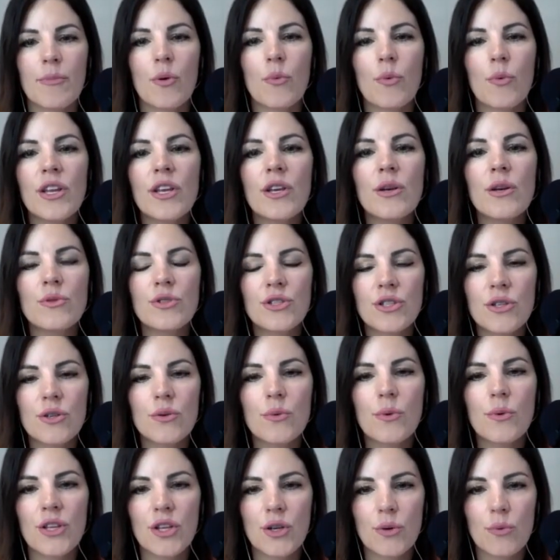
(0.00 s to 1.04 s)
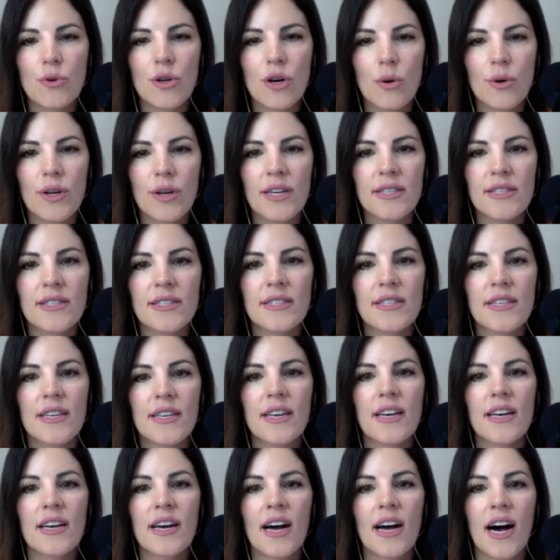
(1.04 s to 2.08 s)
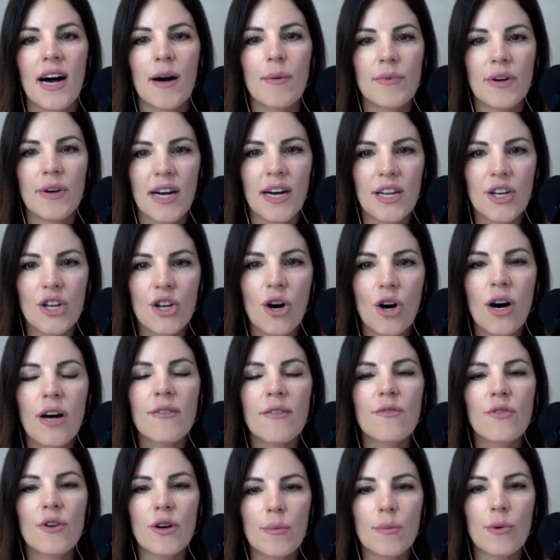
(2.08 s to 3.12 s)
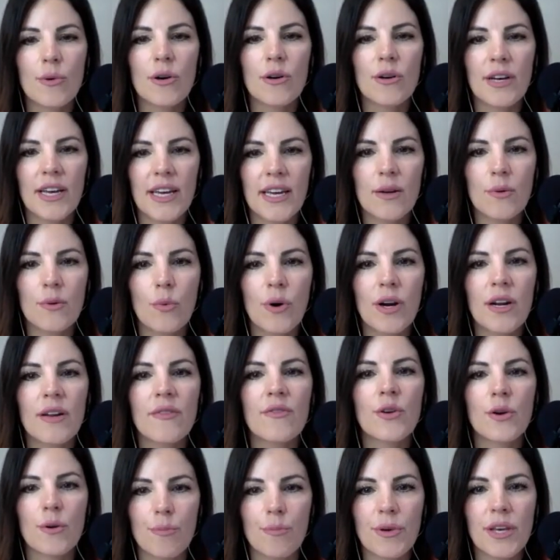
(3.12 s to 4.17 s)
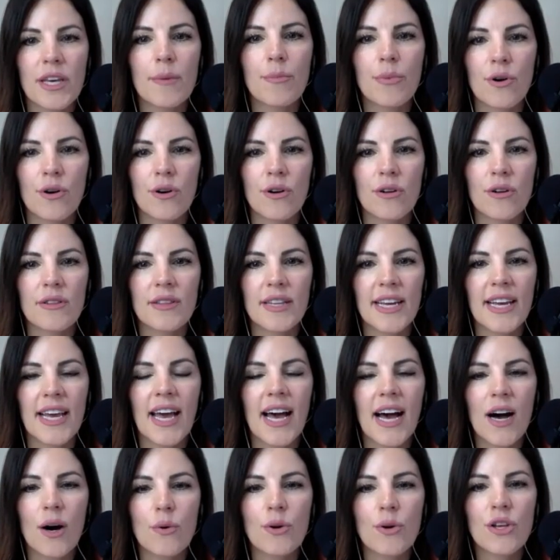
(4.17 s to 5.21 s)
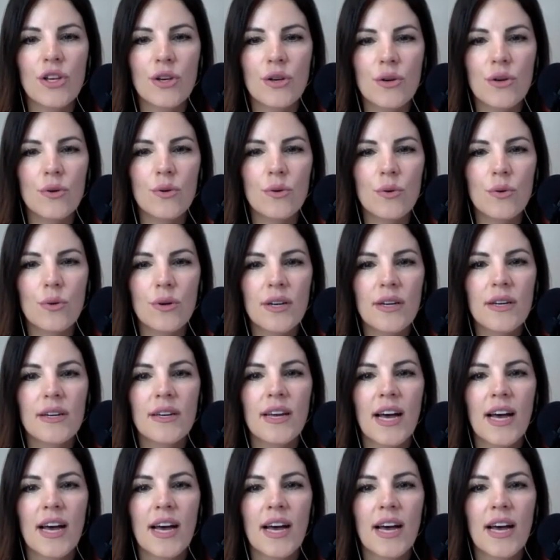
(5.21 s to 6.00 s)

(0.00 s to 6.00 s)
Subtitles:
But what do you do when you notice a nonverbal in one of your people? Like, how do you